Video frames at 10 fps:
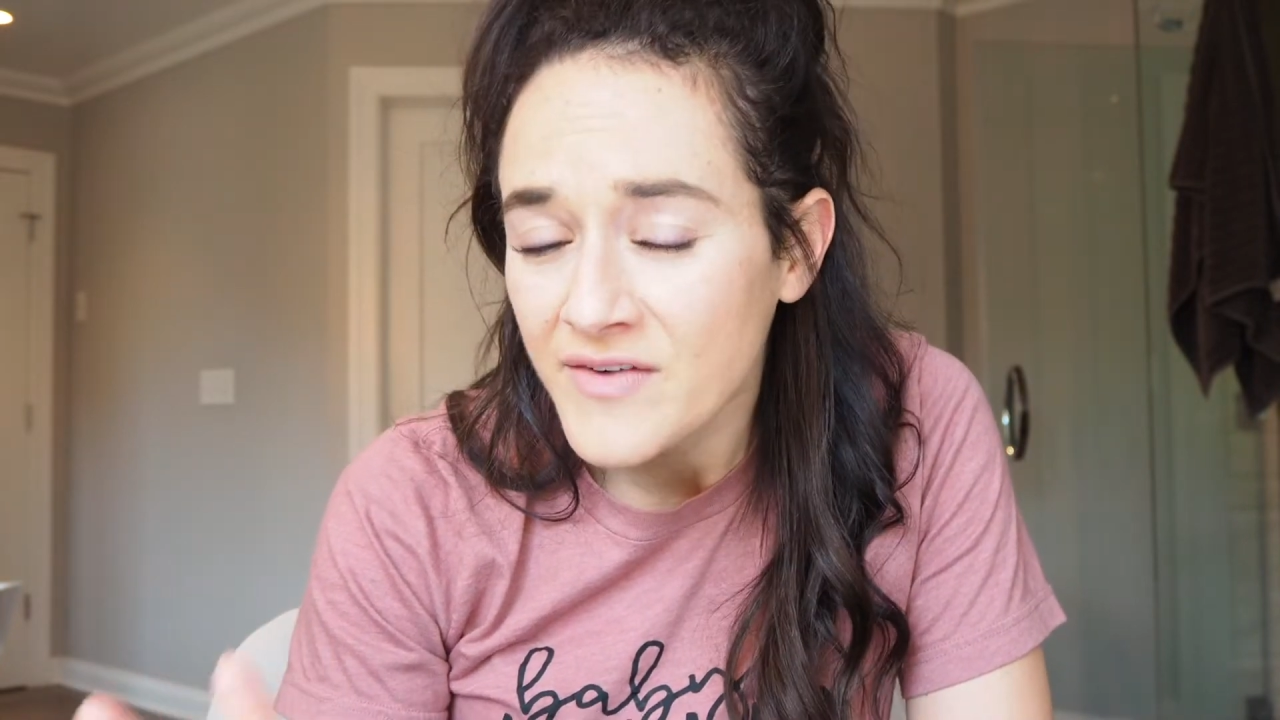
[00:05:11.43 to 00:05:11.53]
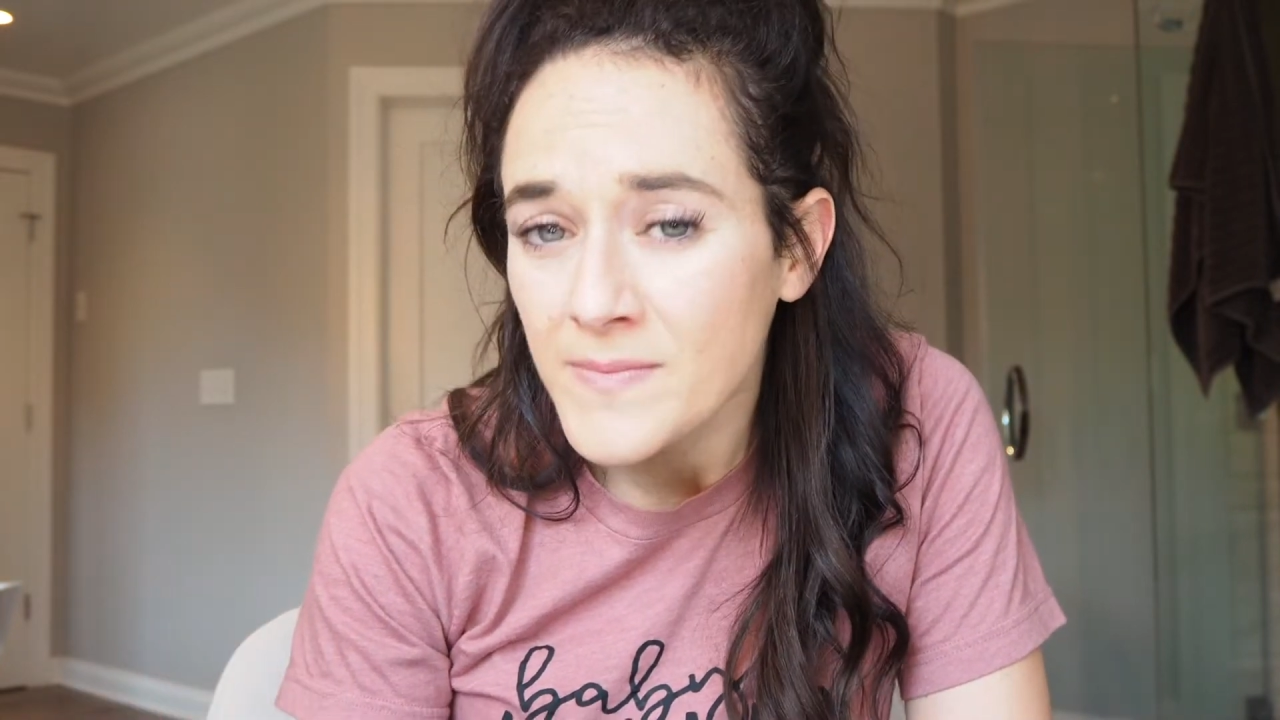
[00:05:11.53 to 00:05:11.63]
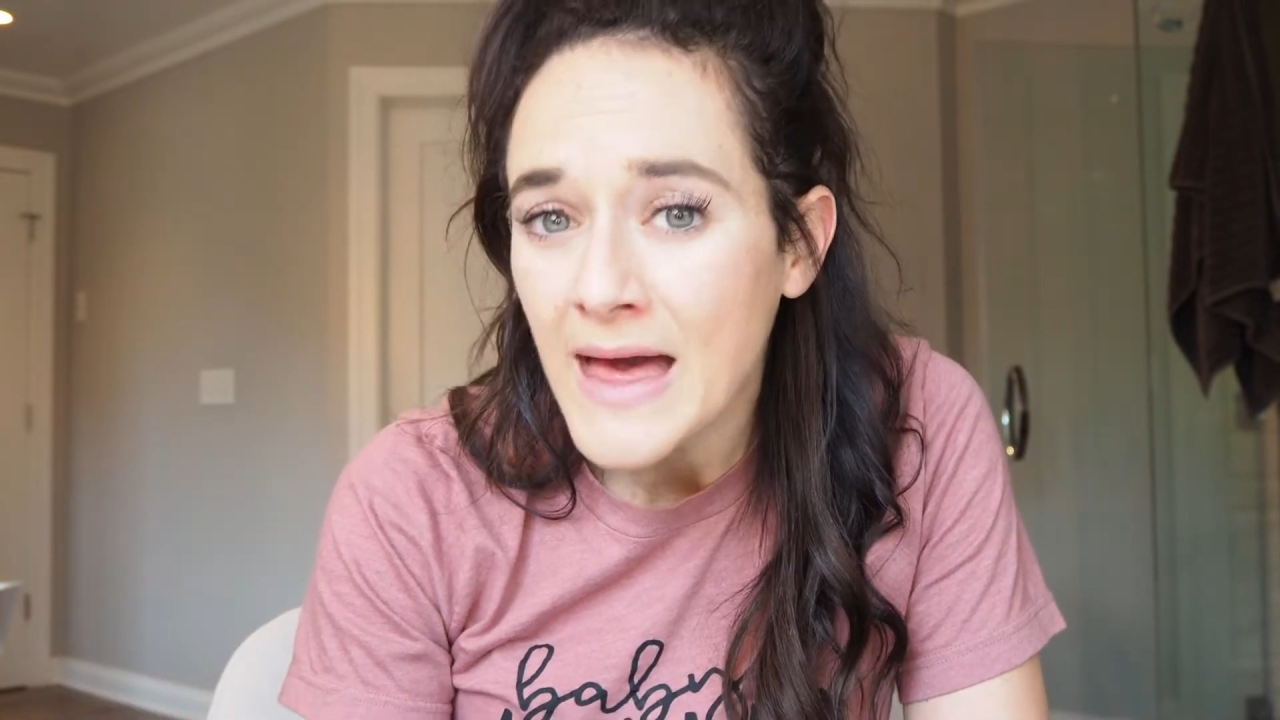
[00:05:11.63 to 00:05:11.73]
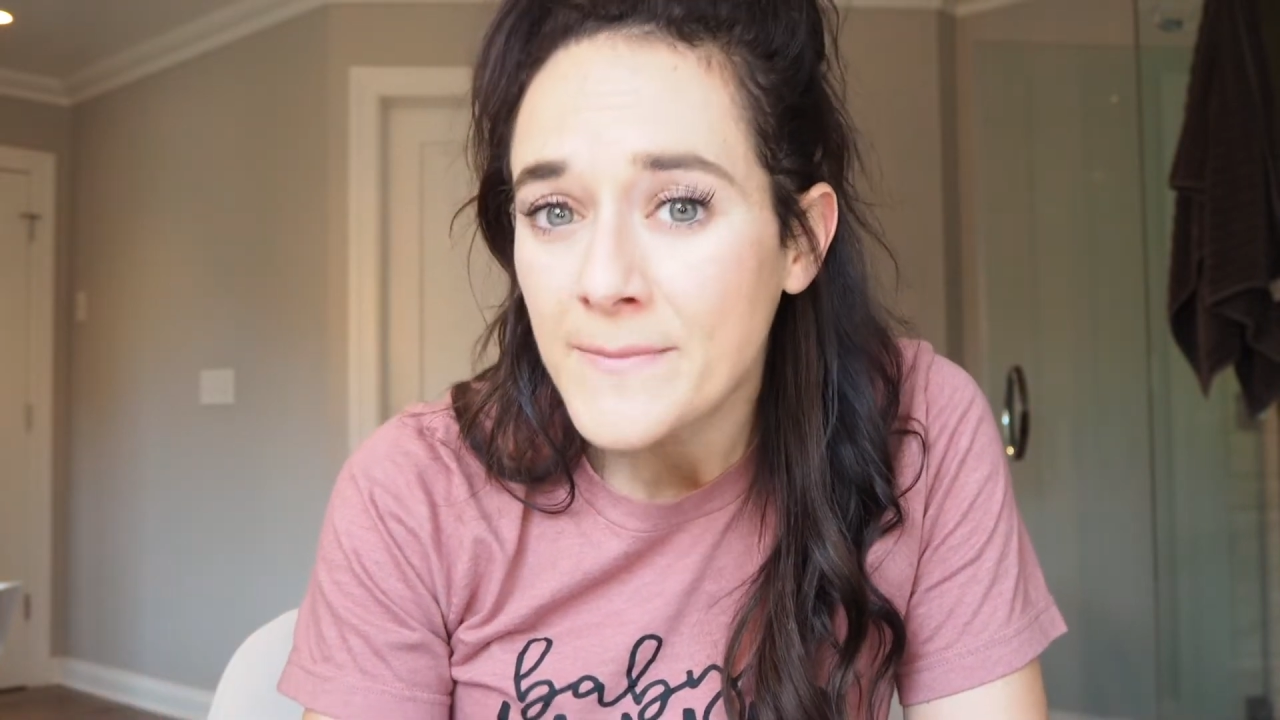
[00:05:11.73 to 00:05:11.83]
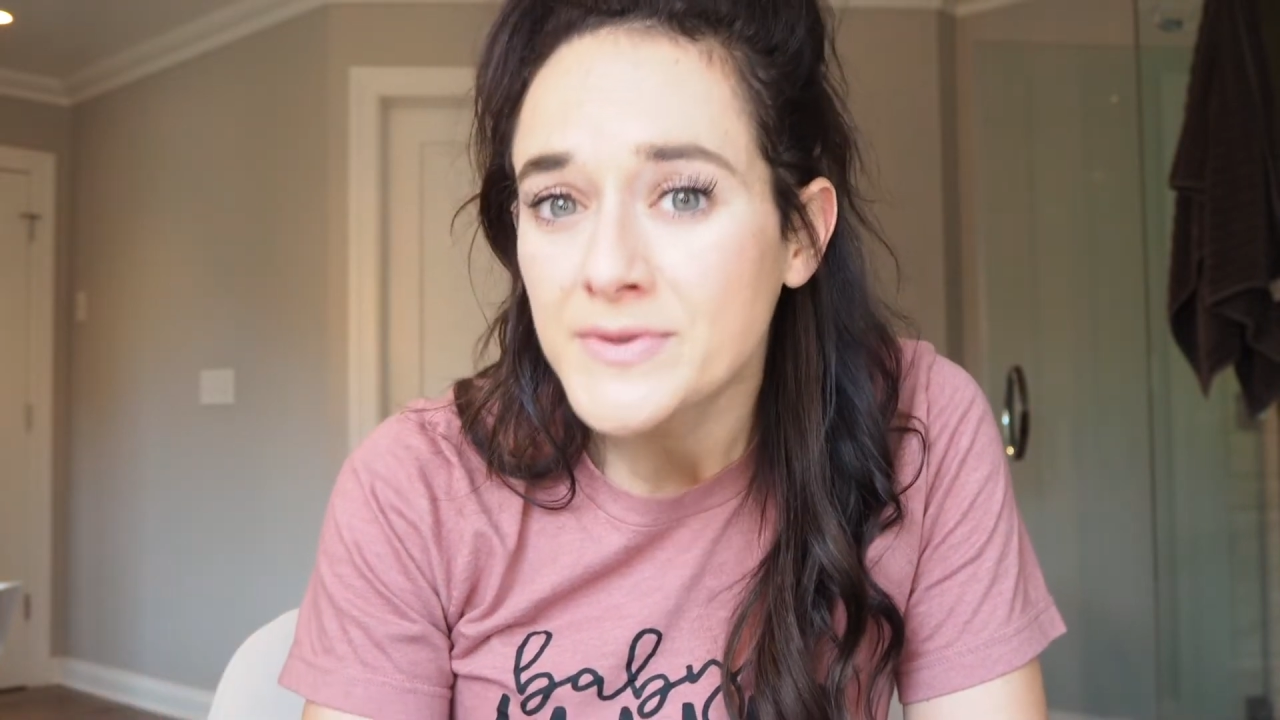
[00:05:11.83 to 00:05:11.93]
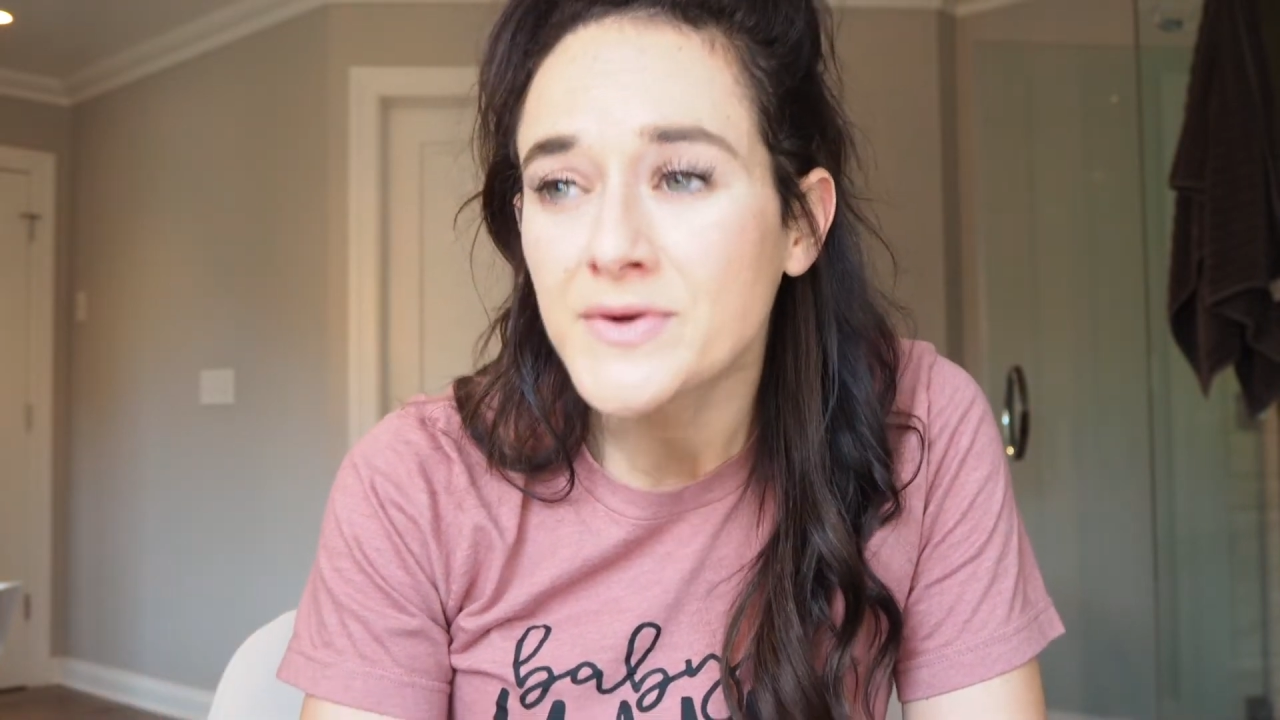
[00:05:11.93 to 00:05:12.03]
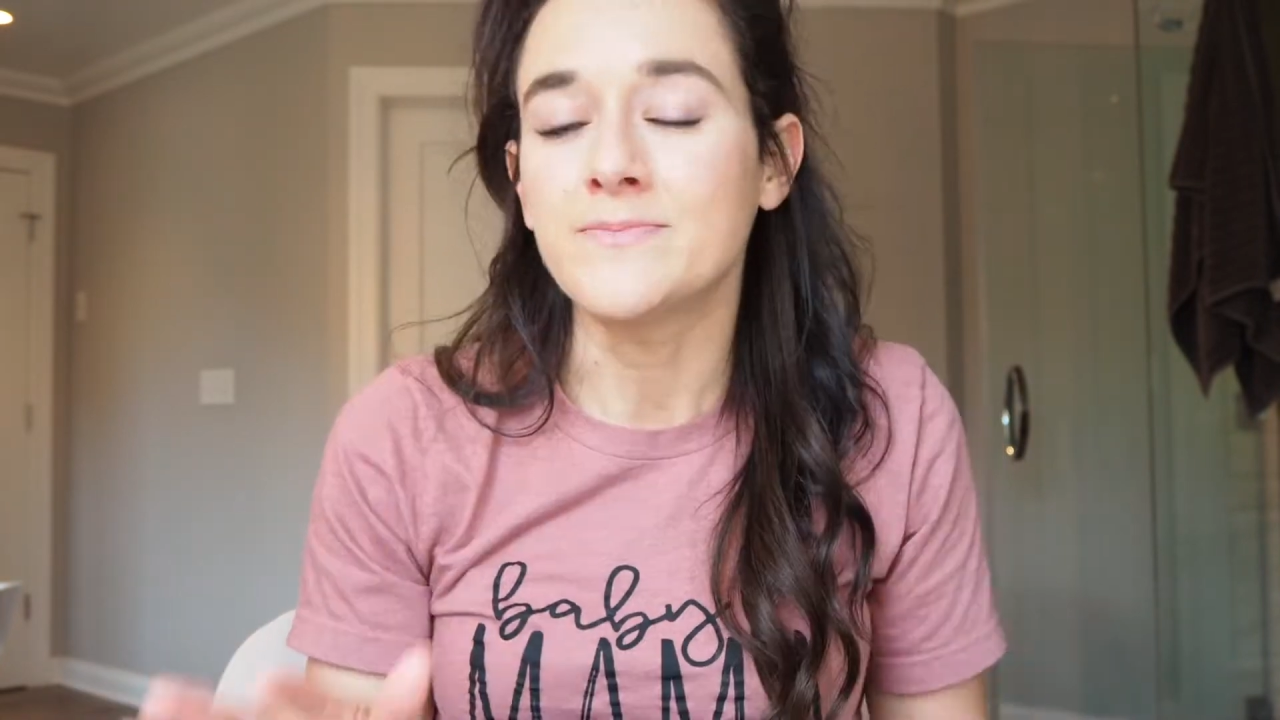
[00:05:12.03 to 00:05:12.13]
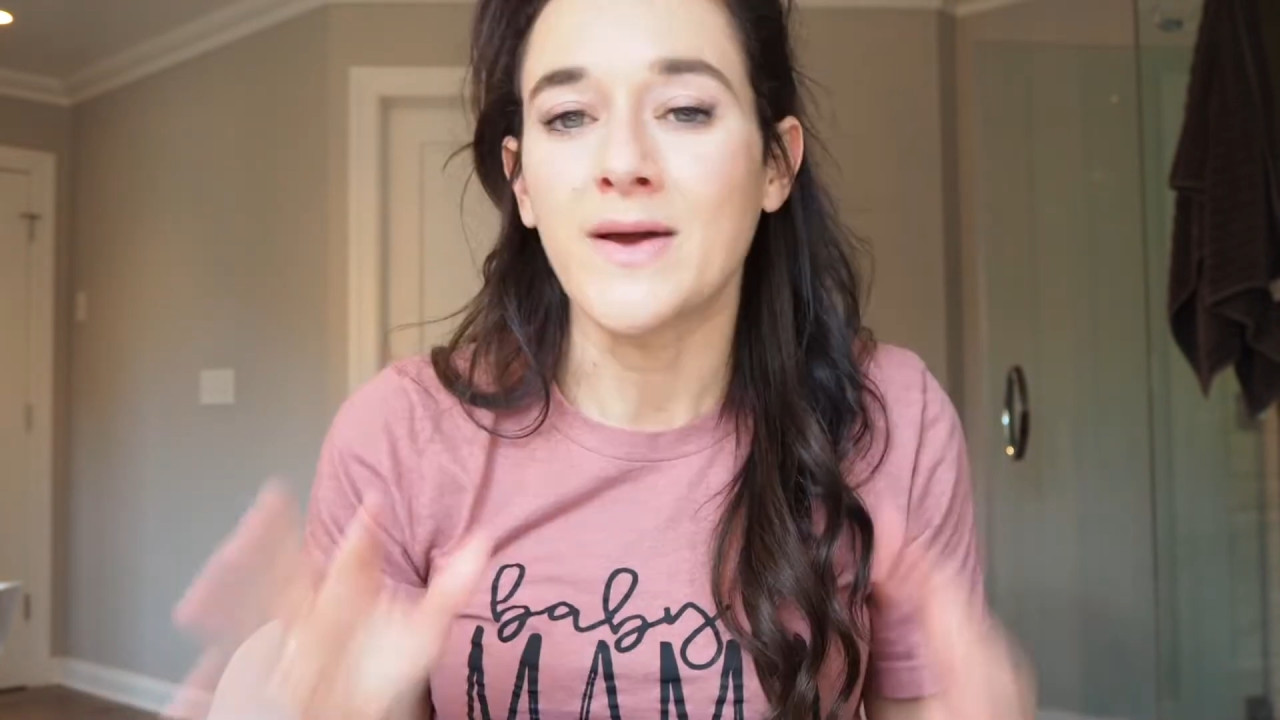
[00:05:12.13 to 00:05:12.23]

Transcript: from the epidural.